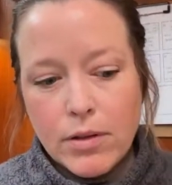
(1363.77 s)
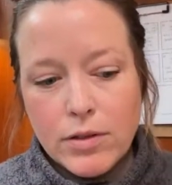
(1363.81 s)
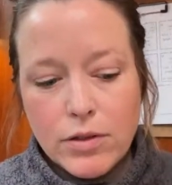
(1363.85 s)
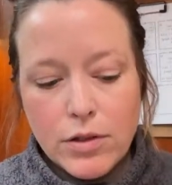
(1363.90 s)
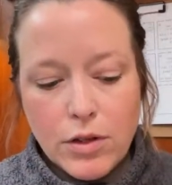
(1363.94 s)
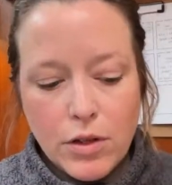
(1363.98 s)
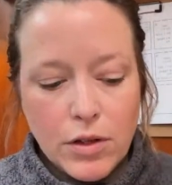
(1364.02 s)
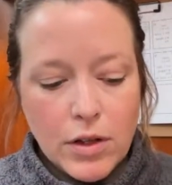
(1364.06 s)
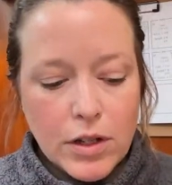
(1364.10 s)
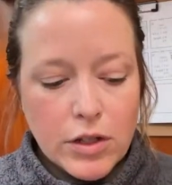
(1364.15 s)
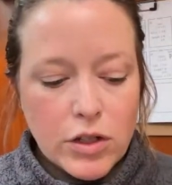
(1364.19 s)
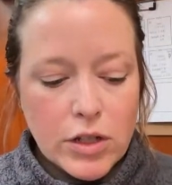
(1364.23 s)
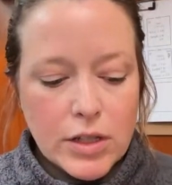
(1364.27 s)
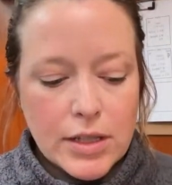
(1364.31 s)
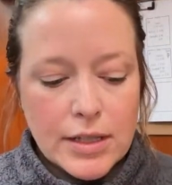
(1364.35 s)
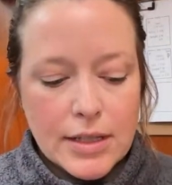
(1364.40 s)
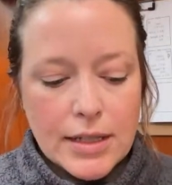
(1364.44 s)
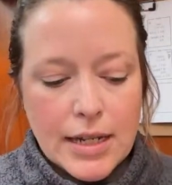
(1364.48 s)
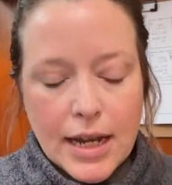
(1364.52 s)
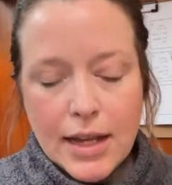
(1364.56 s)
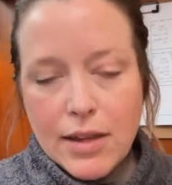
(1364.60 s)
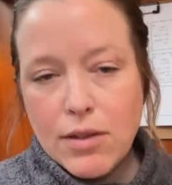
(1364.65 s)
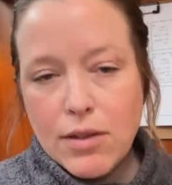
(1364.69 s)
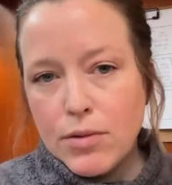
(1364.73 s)
So you can just
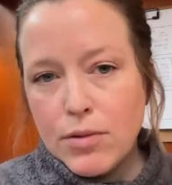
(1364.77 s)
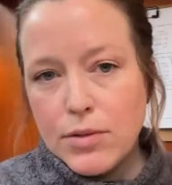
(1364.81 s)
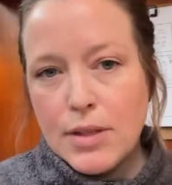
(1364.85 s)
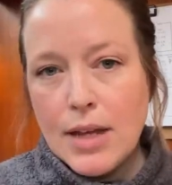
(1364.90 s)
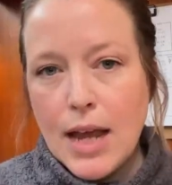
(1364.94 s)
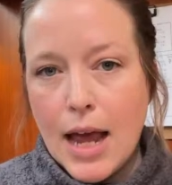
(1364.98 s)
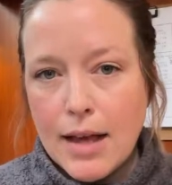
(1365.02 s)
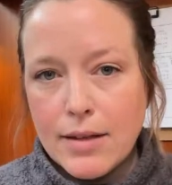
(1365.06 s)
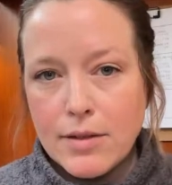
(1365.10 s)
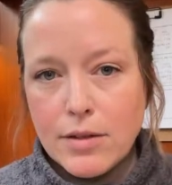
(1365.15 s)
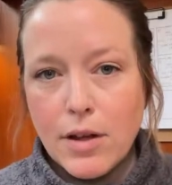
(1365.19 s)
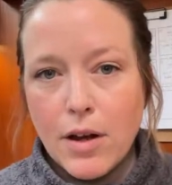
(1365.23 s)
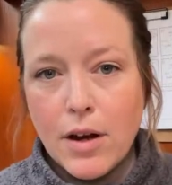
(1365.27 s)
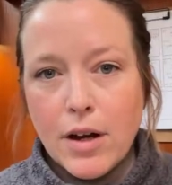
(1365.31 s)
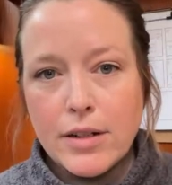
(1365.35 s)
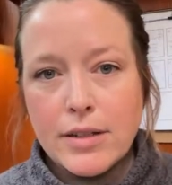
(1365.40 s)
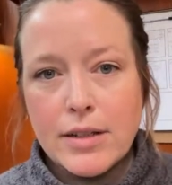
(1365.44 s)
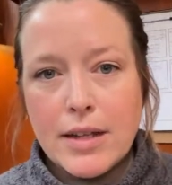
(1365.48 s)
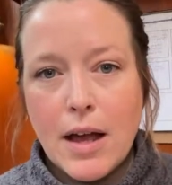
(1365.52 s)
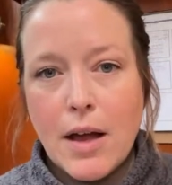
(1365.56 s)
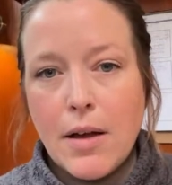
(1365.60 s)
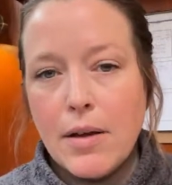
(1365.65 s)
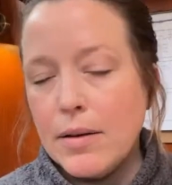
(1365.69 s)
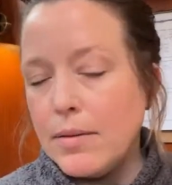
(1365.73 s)
take task cards
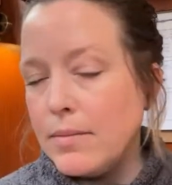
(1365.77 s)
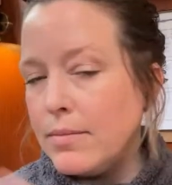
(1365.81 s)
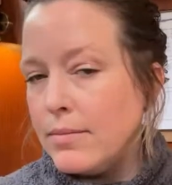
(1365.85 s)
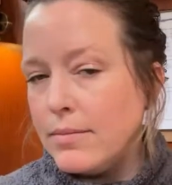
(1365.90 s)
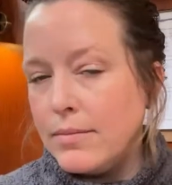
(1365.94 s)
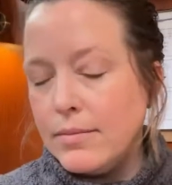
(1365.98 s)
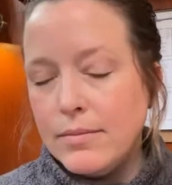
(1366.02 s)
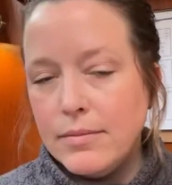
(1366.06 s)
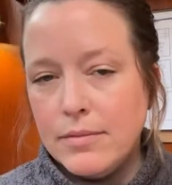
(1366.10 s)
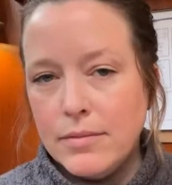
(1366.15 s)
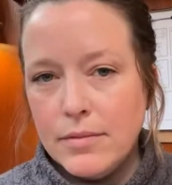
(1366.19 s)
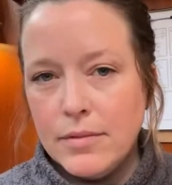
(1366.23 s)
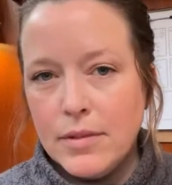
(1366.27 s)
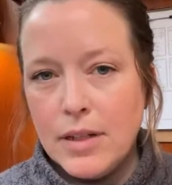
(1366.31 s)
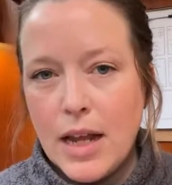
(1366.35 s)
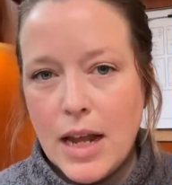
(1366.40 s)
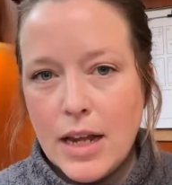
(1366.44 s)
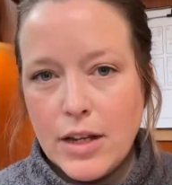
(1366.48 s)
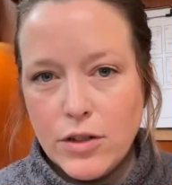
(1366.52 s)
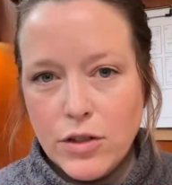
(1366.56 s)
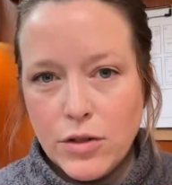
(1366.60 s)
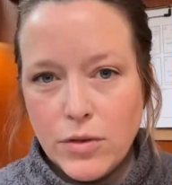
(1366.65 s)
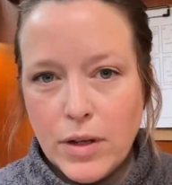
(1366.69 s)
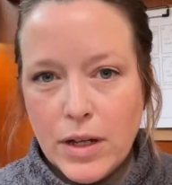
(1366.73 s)
out
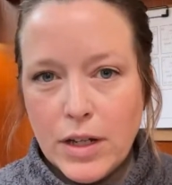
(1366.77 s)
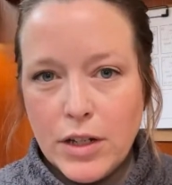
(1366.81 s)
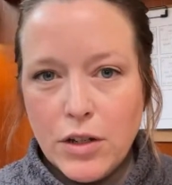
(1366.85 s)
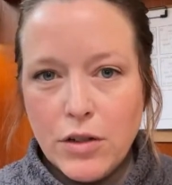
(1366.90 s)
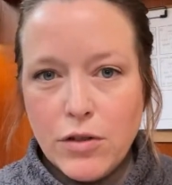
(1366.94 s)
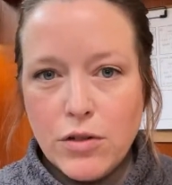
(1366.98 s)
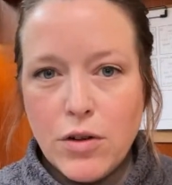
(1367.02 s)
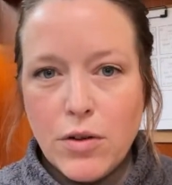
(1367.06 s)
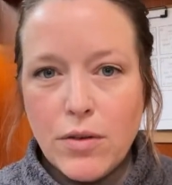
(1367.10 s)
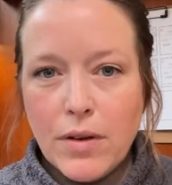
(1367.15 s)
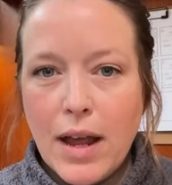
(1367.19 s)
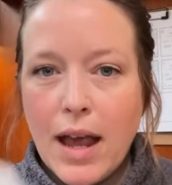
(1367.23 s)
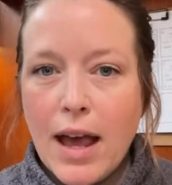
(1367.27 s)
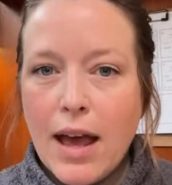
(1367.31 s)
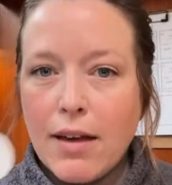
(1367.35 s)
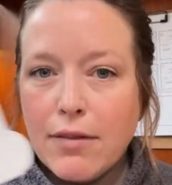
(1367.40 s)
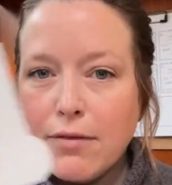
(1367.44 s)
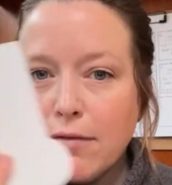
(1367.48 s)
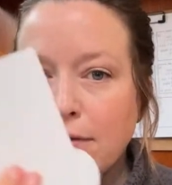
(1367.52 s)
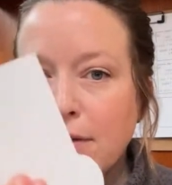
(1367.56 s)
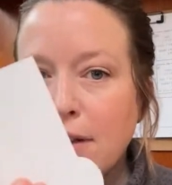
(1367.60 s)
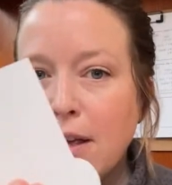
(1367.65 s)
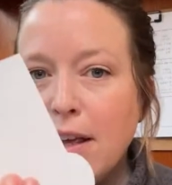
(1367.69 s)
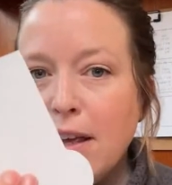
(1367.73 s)
and do it. You don't
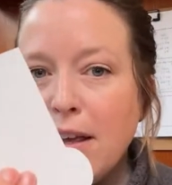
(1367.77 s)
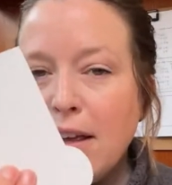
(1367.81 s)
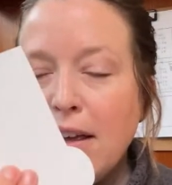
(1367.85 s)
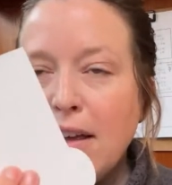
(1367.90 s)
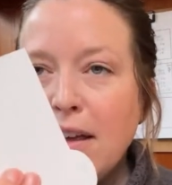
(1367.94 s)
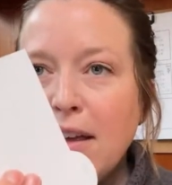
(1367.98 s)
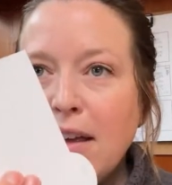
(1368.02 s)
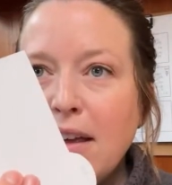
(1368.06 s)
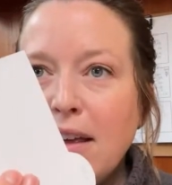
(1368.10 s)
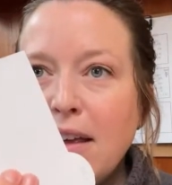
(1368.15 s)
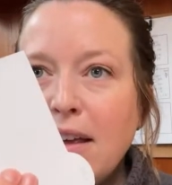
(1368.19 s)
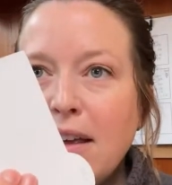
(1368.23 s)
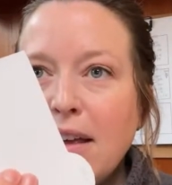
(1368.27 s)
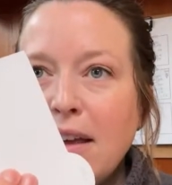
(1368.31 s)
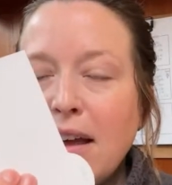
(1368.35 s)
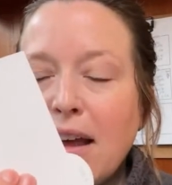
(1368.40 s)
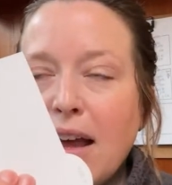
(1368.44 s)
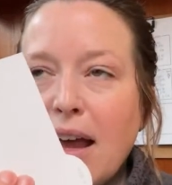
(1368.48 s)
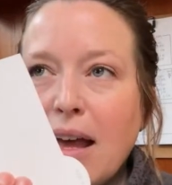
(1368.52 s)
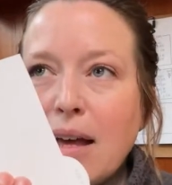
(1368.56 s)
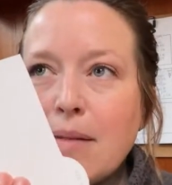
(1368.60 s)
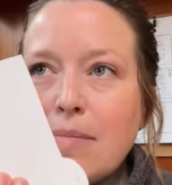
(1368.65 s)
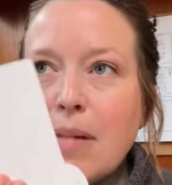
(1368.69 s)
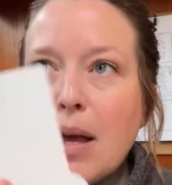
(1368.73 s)
have
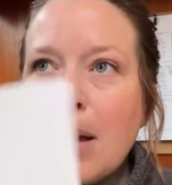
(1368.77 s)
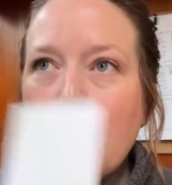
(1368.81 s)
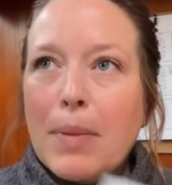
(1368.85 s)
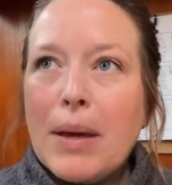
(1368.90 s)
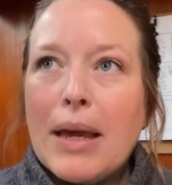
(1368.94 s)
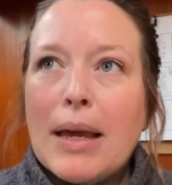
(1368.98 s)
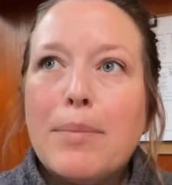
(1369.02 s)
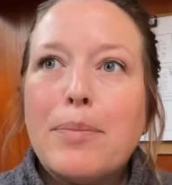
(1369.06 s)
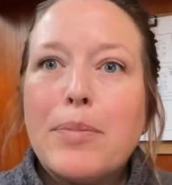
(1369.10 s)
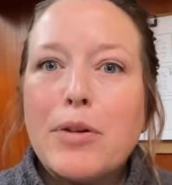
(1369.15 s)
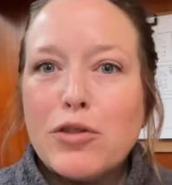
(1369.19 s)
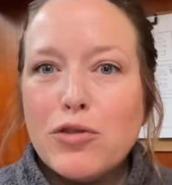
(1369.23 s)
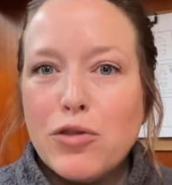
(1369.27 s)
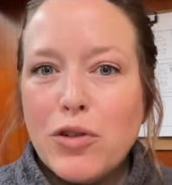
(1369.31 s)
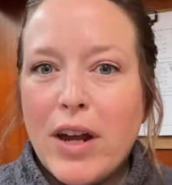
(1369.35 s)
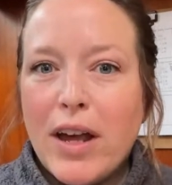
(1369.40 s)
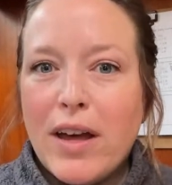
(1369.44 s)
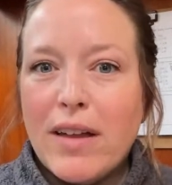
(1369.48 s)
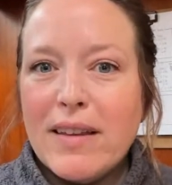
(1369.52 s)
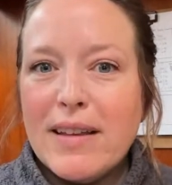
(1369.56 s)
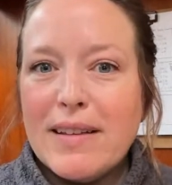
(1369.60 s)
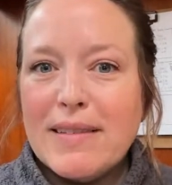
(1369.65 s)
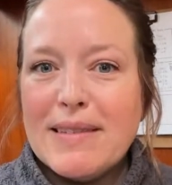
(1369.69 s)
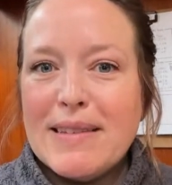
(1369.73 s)
a paper
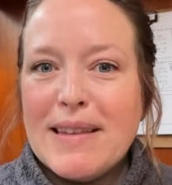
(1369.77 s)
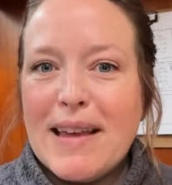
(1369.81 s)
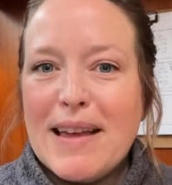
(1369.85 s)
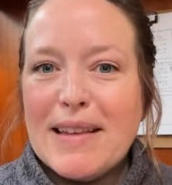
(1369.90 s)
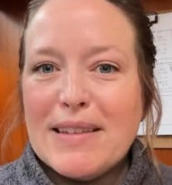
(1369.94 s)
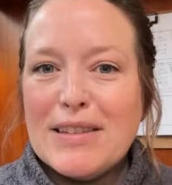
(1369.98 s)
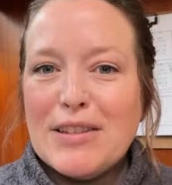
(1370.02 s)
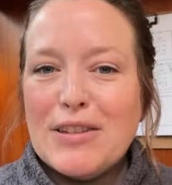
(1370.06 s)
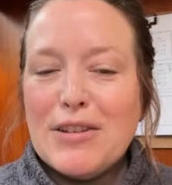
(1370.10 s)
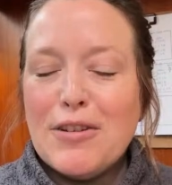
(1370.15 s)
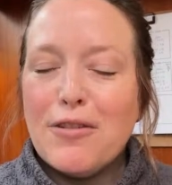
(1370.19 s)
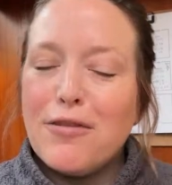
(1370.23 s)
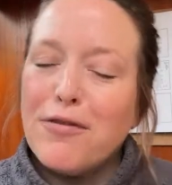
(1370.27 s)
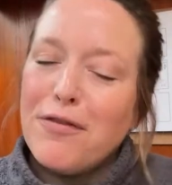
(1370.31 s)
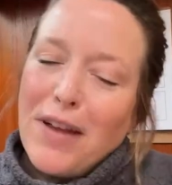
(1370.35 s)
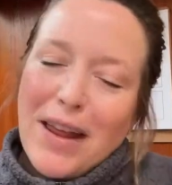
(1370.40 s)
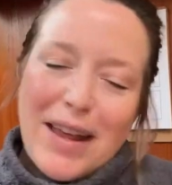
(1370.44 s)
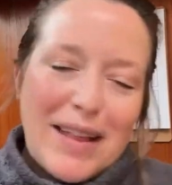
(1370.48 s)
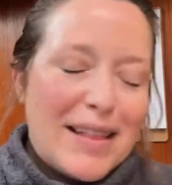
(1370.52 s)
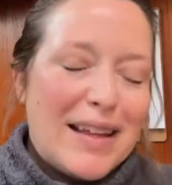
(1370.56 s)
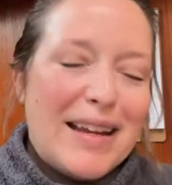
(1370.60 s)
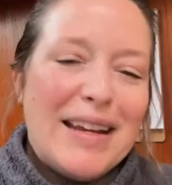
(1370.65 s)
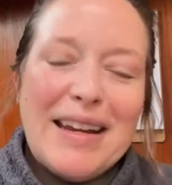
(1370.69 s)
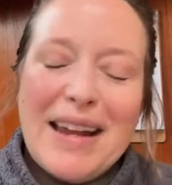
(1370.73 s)
trail that says you're
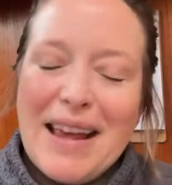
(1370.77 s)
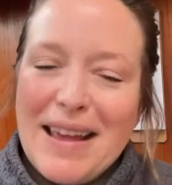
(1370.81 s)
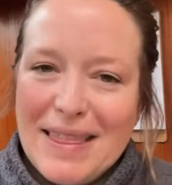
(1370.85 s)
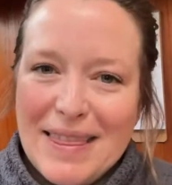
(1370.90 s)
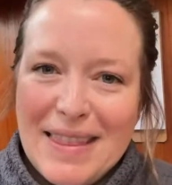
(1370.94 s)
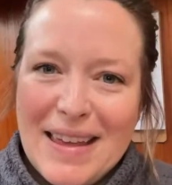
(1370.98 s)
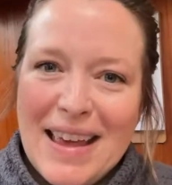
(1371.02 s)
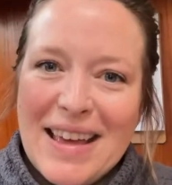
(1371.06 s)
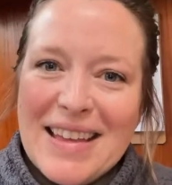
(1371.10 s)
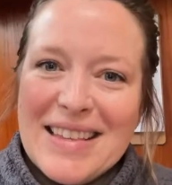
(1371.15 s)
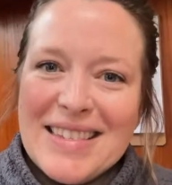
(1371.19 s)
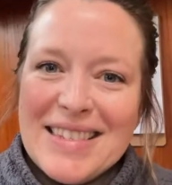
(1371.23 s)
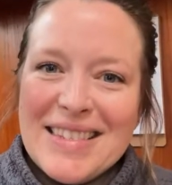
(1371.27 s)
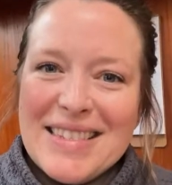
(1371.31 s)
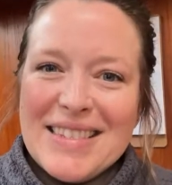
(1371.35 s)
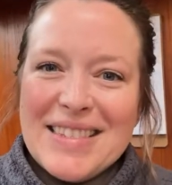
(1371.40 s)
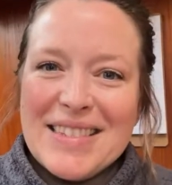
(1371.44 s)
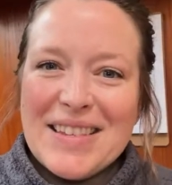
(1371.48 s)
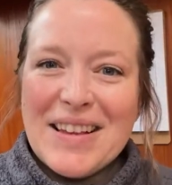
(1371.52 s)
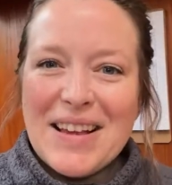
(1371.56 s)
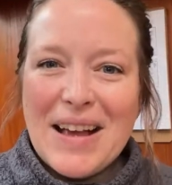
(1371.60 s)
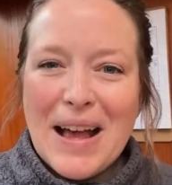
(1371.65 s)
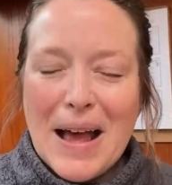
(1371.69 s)
failing at this.